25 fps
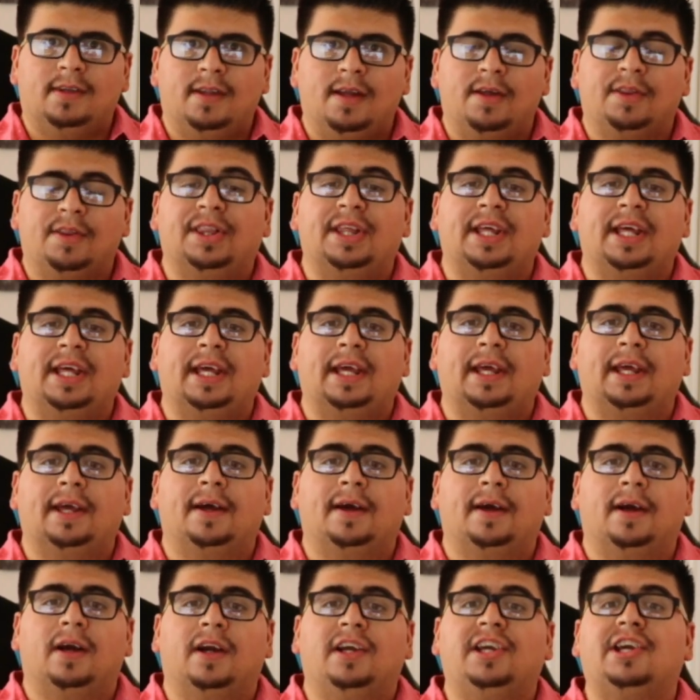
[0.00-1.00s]
the
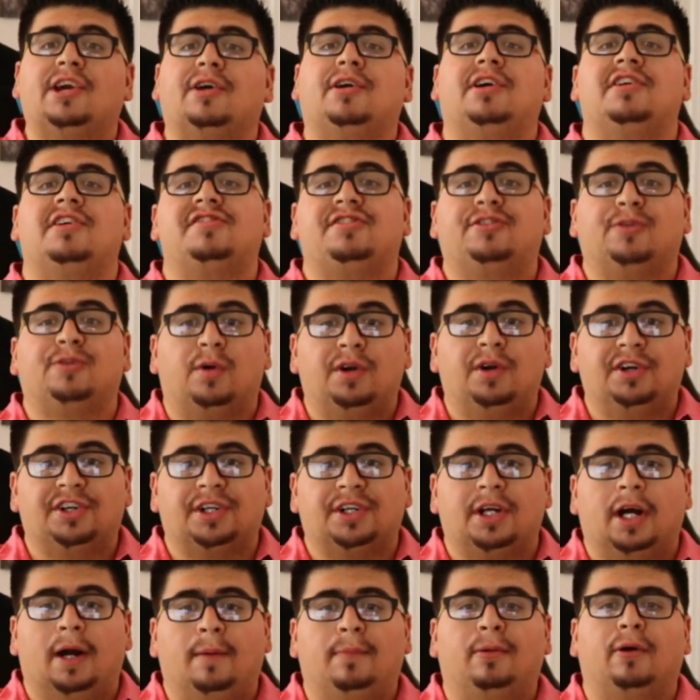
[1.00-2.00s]
Curious George
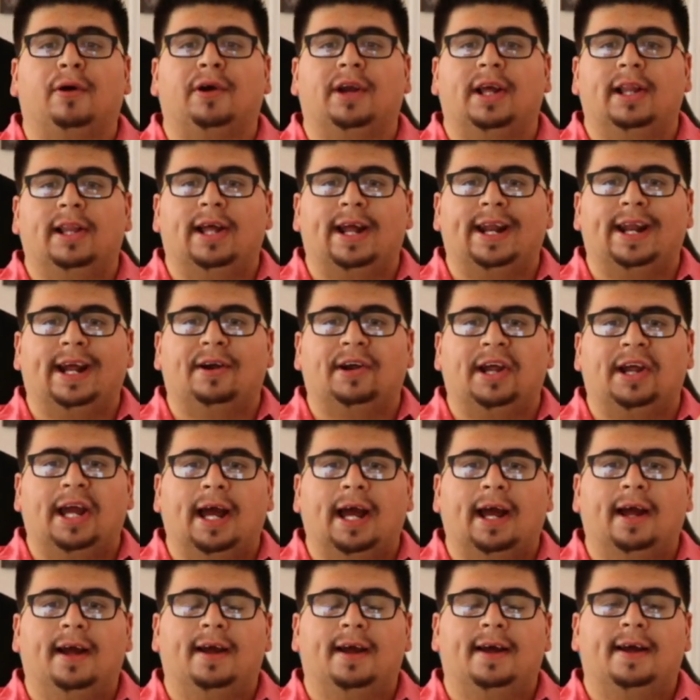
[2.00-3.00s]
uh, parking lot area.